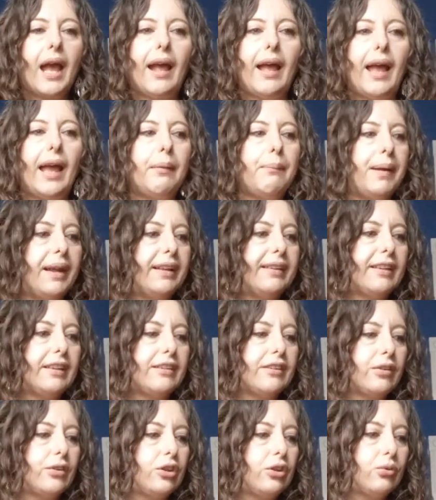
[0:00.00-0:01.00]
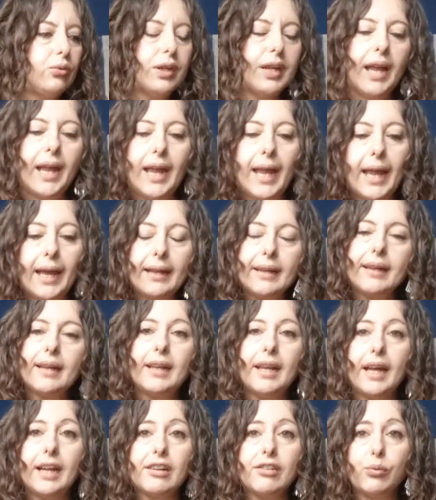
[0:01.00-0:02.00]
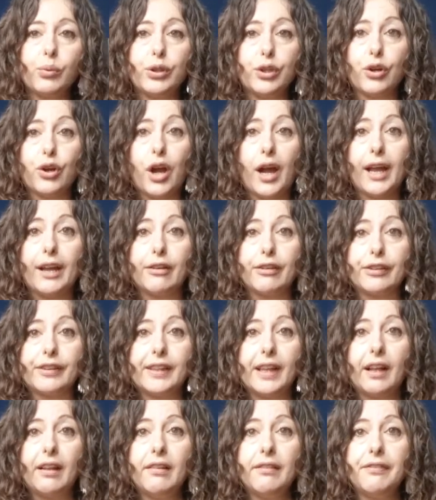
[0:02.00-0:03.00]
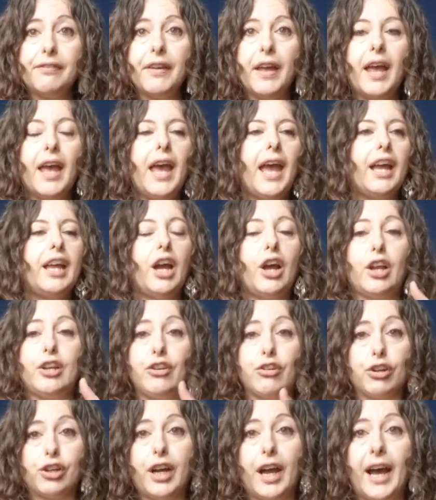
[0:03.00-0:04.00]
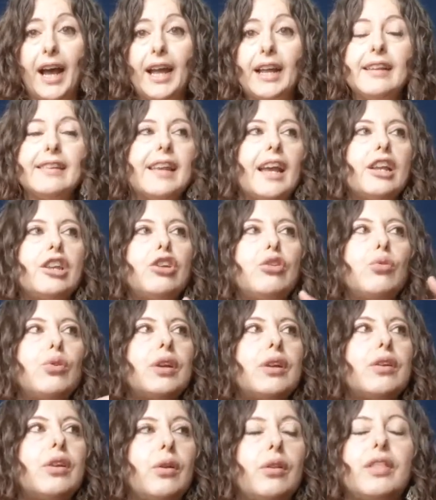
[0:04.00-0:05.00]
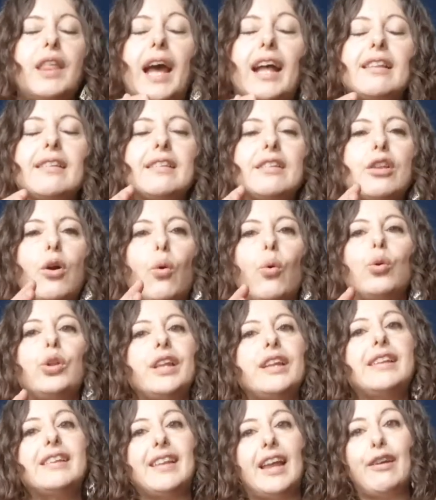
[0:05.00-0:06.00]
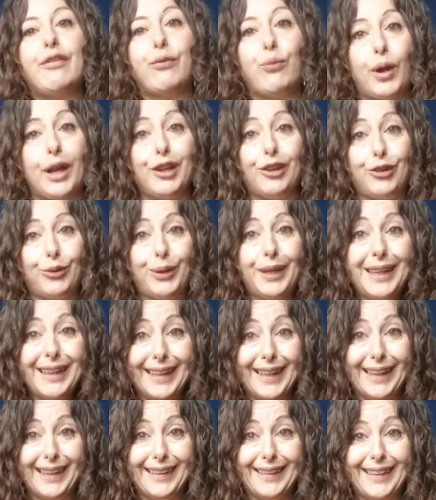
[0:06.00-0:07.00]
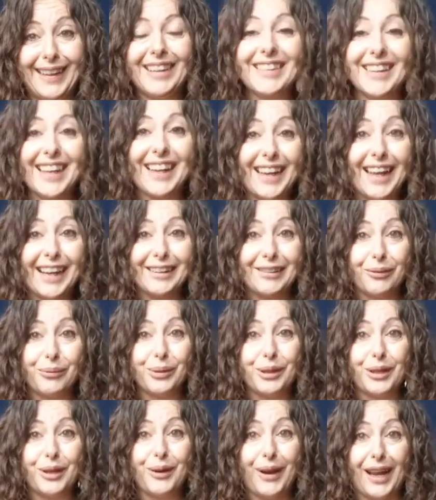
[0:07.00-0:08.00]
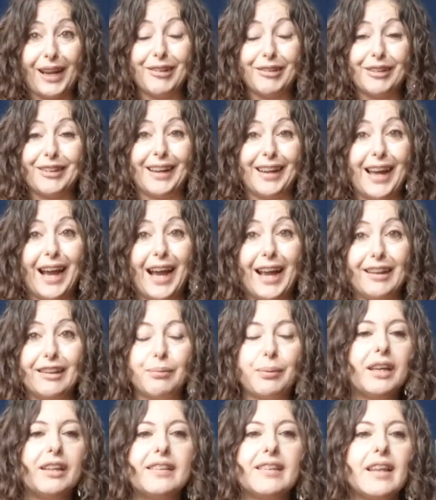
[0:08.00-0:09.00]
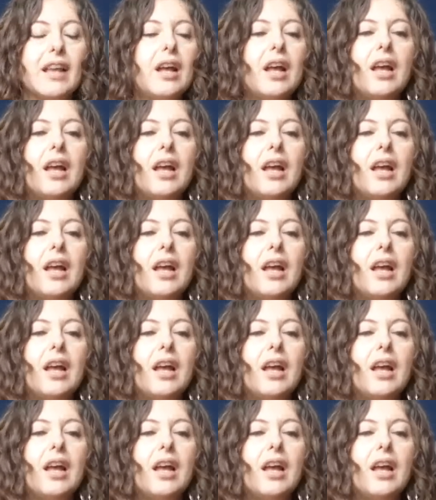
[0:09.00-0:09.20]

It makes it so you can't connect with your higher self and your guides, and that's the only safe way to do healing, is connected with your angels and guides, because